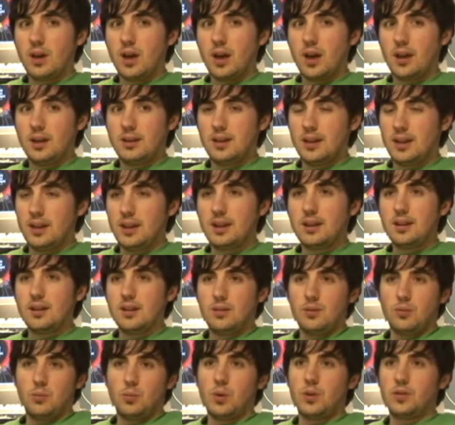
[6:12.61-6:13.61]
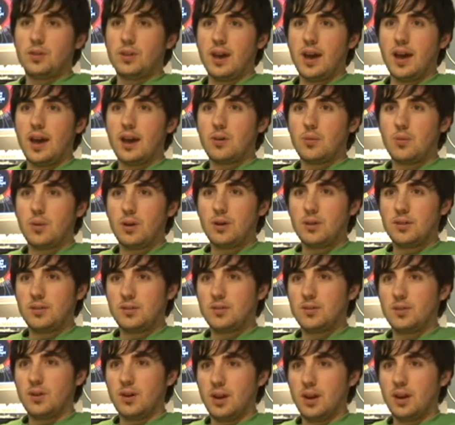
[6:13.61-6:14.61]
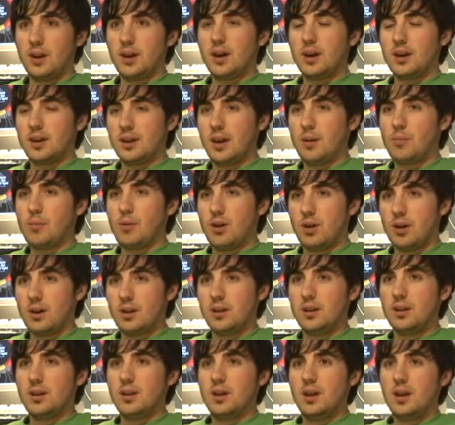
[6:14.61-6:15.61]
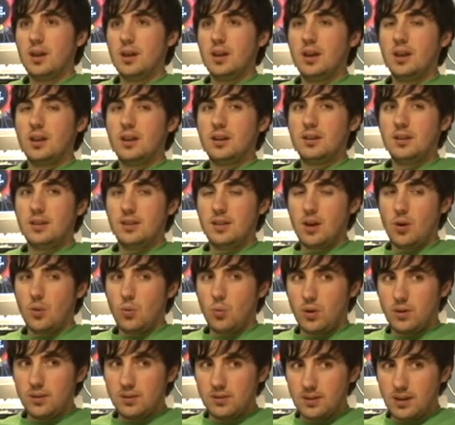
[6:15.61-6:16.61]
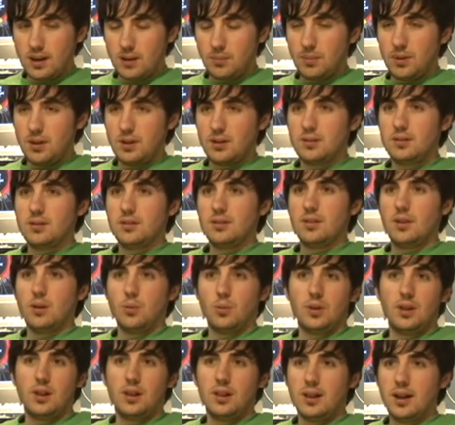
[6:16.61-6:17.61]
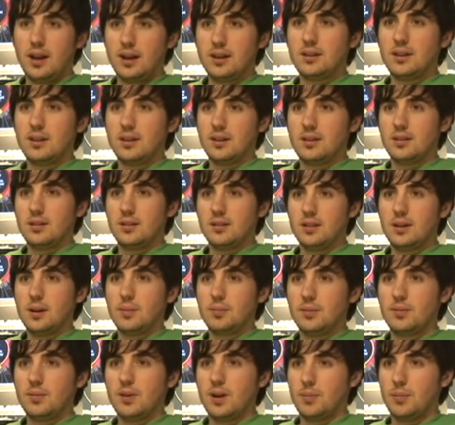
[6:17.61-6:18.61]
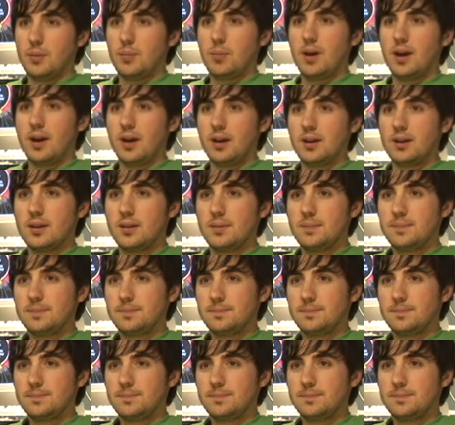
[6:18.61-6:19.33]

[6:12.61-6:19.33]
I did it and what the hack was. So I came on, did that one segment. They really liked it and kept inviting me back.